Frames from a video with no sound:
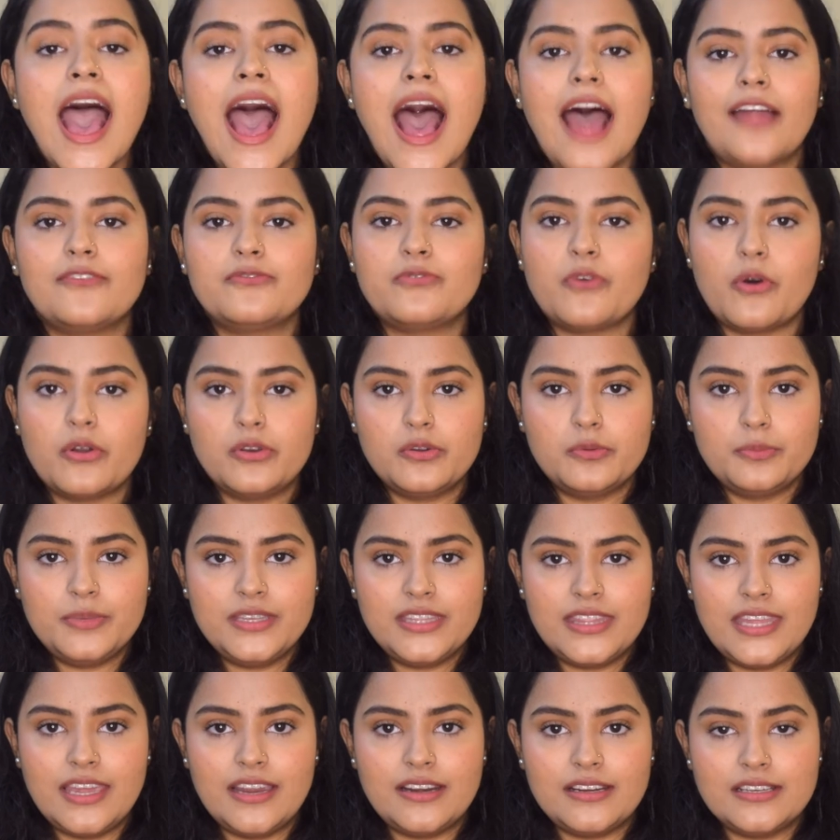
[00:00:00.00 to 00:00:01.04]
and follow me
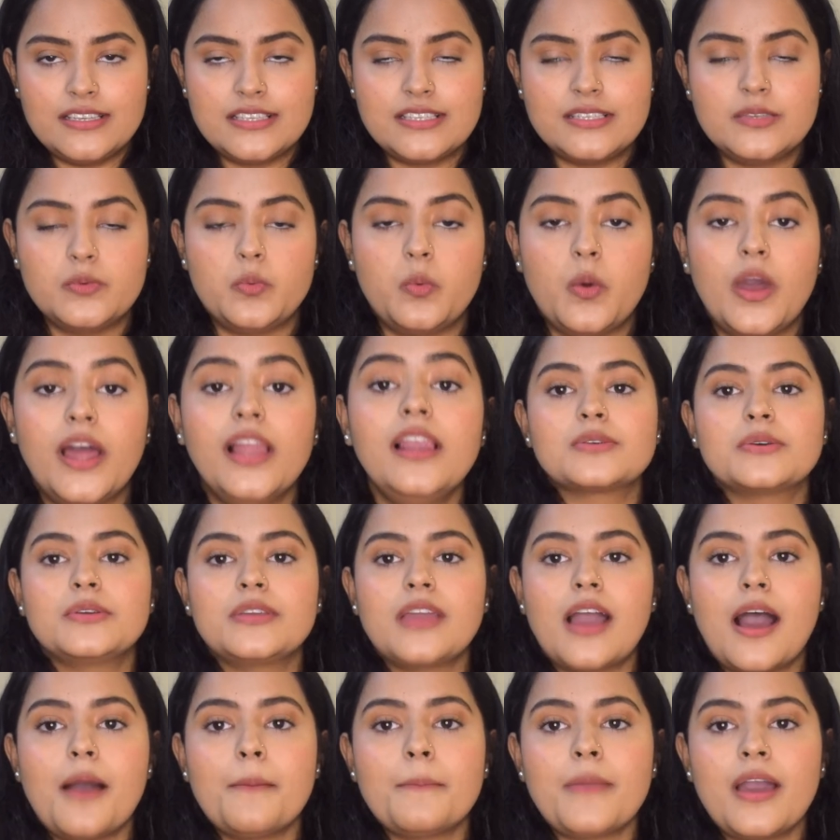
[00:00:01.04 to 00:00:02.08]
there as well. So
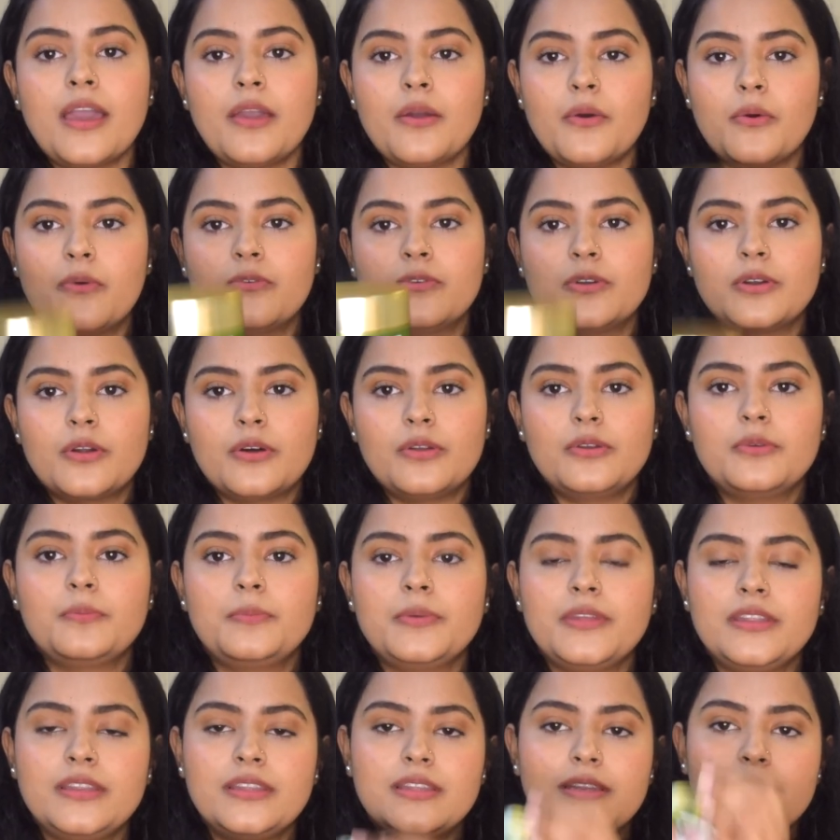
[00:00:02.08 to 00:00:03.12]
yeah, my overall
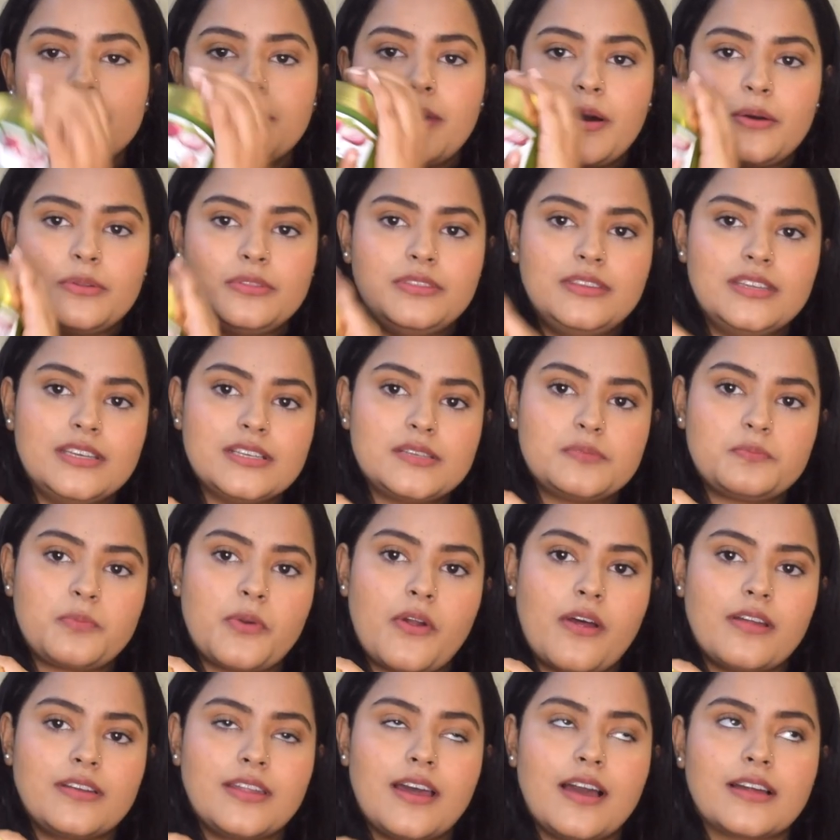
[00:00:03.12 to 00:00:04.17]
opinion about this
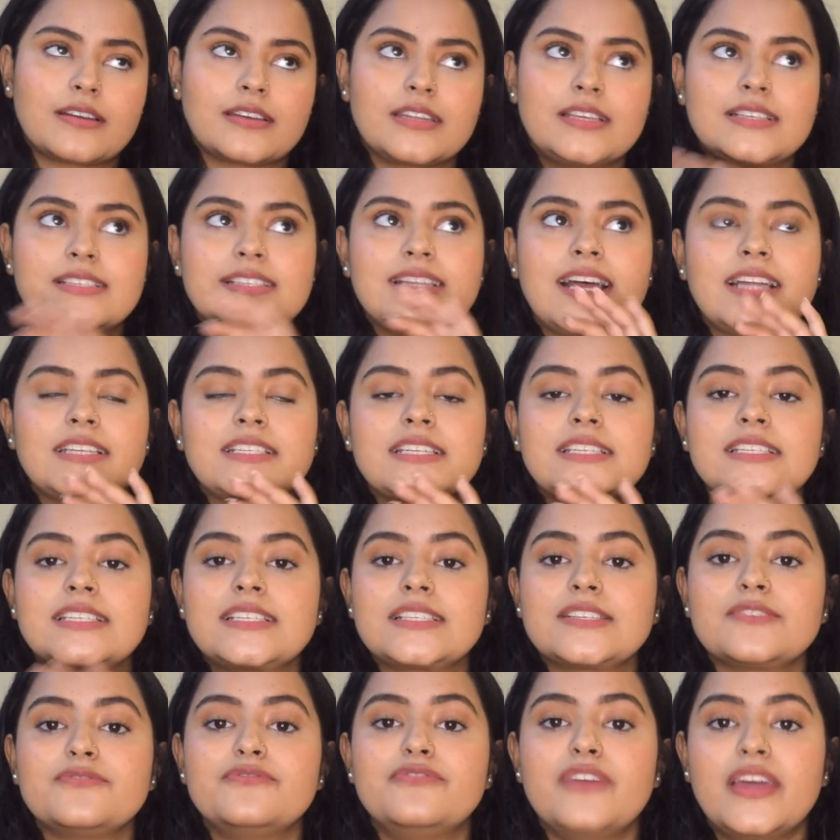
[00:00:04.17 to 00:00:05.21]
product is that it
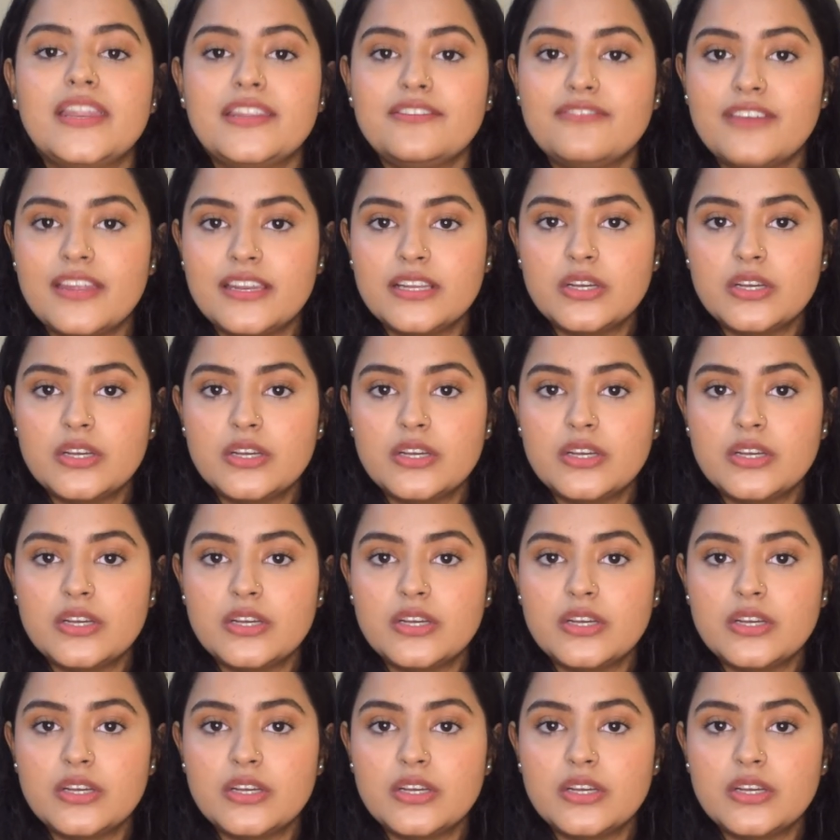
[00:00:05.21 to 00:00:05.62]
is a very very